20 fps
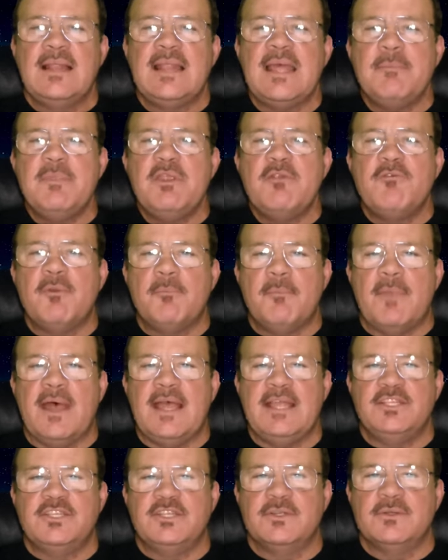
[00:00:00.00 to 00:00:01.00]
Let me
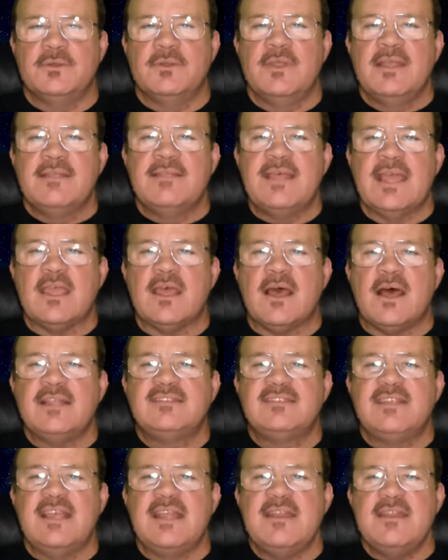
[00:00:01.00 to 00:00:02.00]
remind you that God
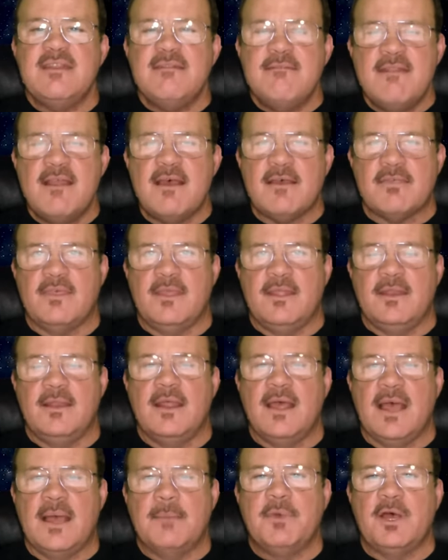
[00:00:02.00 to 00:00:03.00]
said nothing
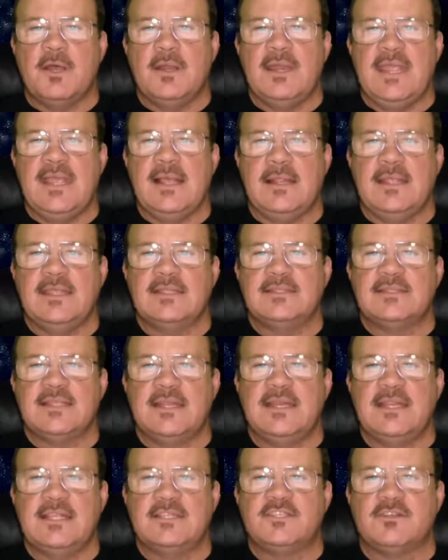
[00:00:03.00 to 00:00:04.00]
about aliens
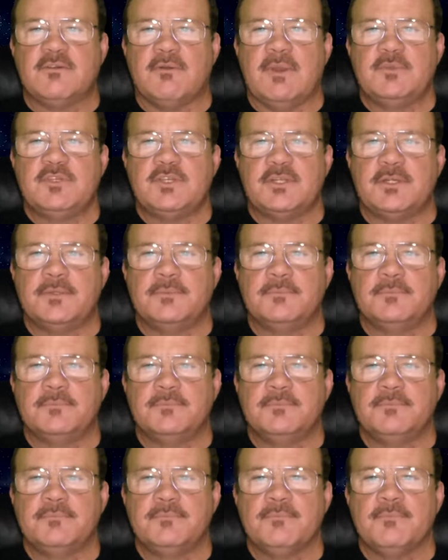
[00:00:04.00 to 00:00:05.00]
in his scripture.
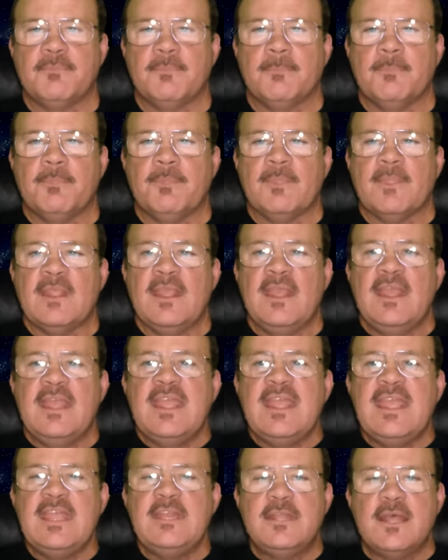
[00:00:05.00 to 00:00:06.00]

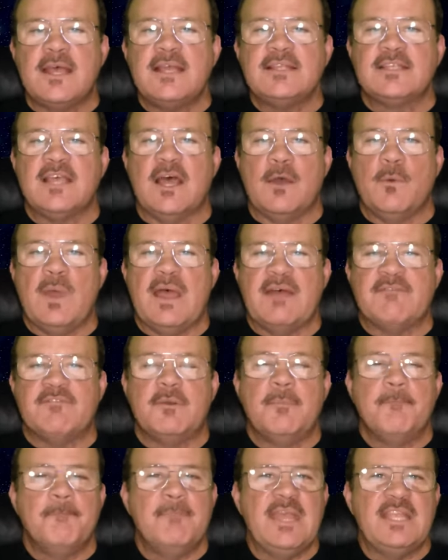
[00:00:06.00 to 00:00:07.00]
He does,
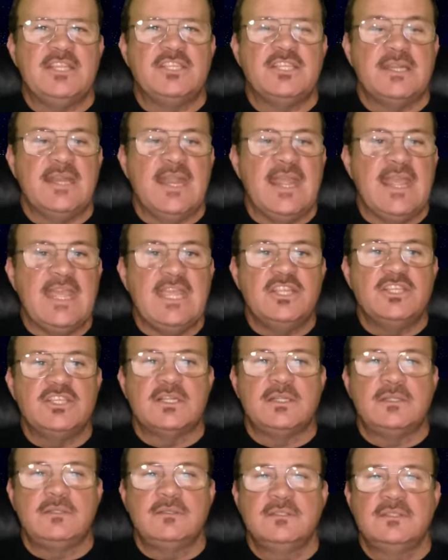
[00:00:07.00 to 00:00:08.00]
however, mention
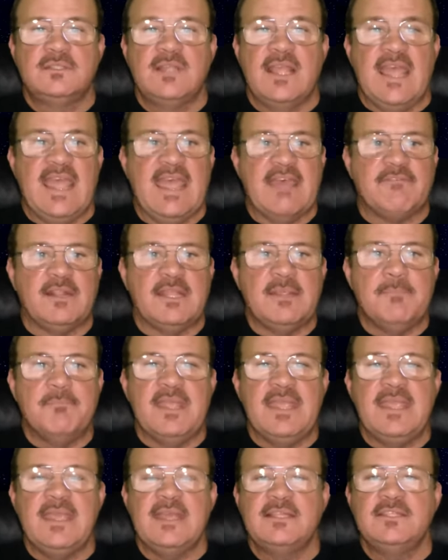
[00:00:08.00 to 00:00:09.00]
angels, heavenly
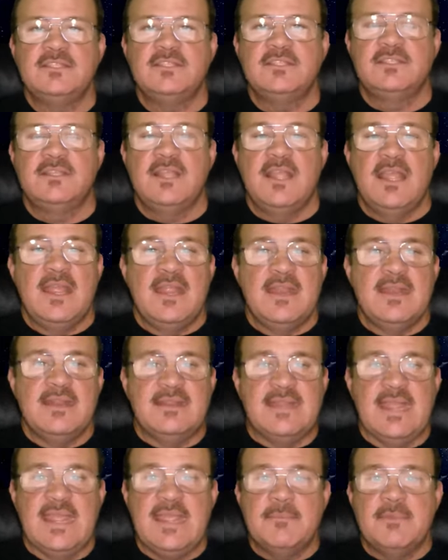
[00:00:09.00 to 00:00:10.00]
beings,
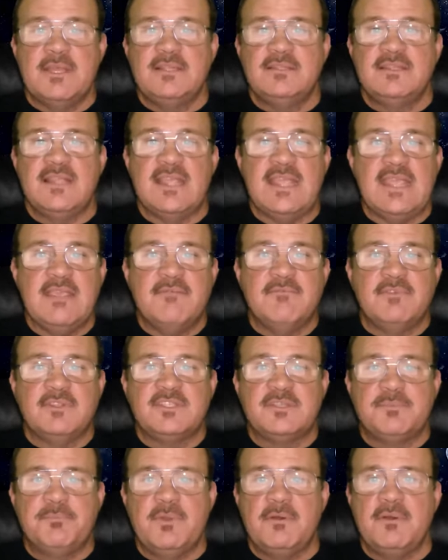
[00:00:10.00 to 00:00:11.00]
demons, evil
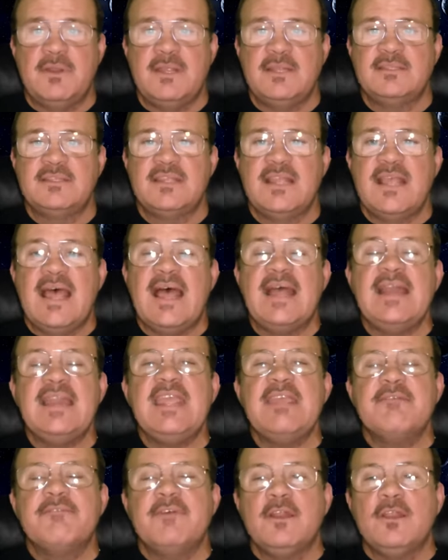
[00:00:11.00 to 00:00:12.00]
spirits, and
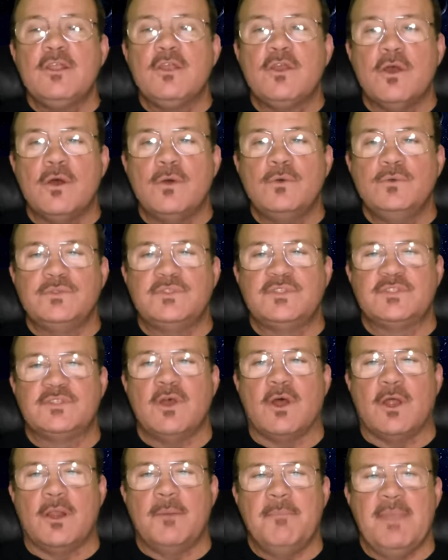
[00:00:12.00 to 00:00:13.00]
even
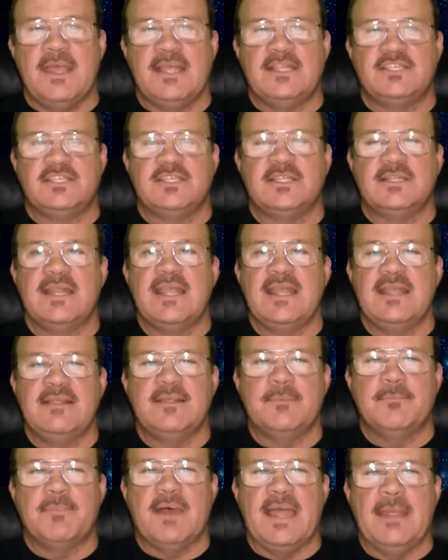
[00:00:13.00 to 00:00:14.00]
ghosts are mentioned in
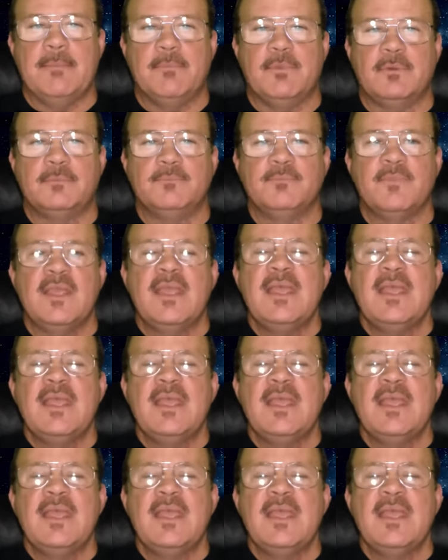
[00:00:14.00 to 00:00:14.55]
the Bible.